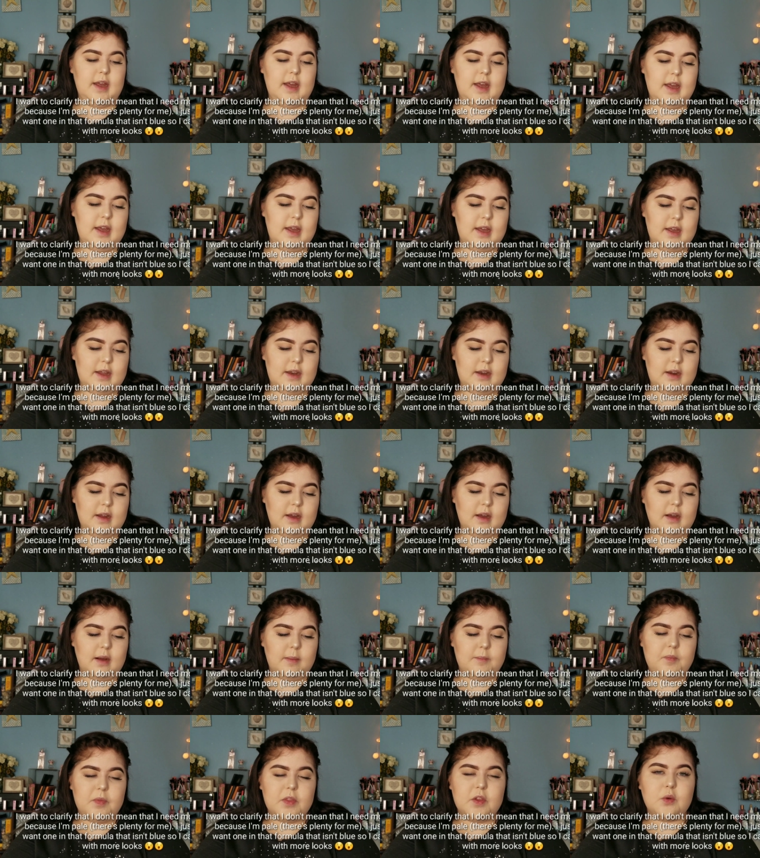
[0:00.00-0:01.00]
And
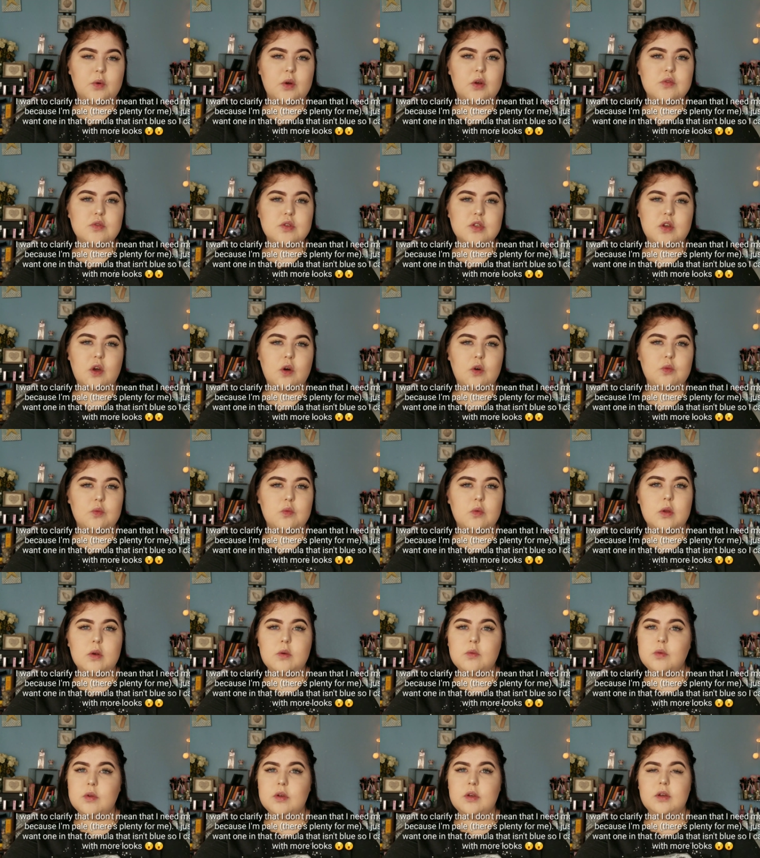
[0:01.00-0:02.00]
the rose gold
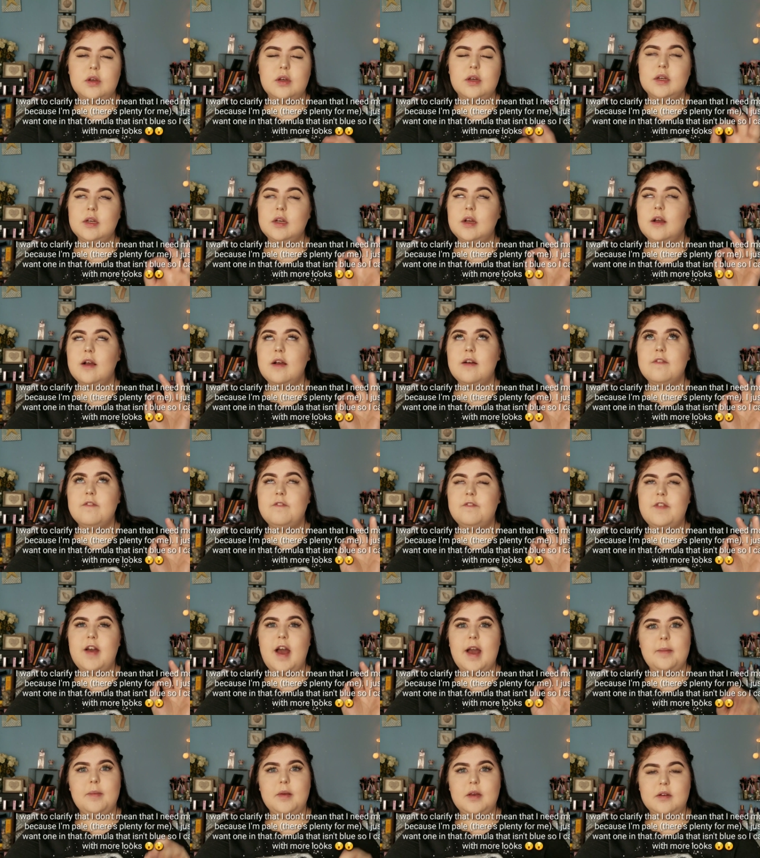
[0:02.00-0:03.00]
one would look
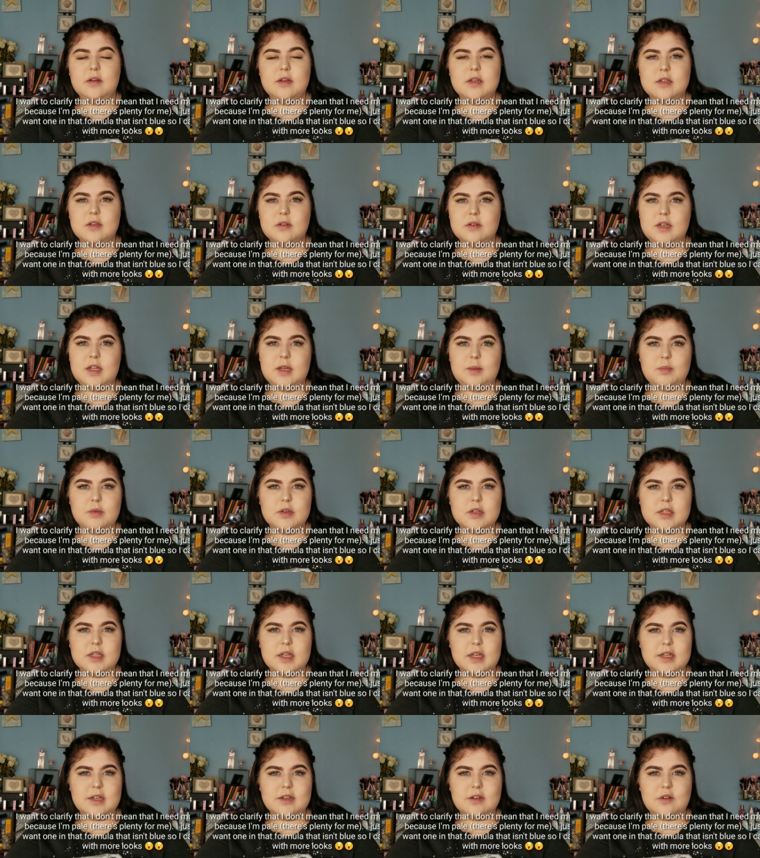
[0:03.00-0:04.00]
fabulous on deeper
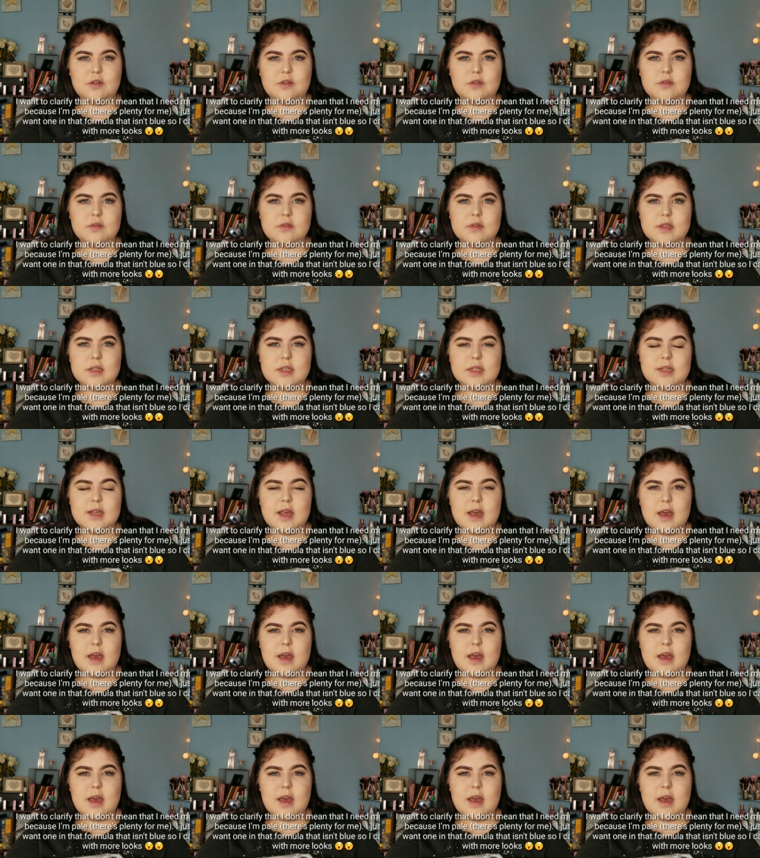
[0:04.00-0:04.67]
skin tones.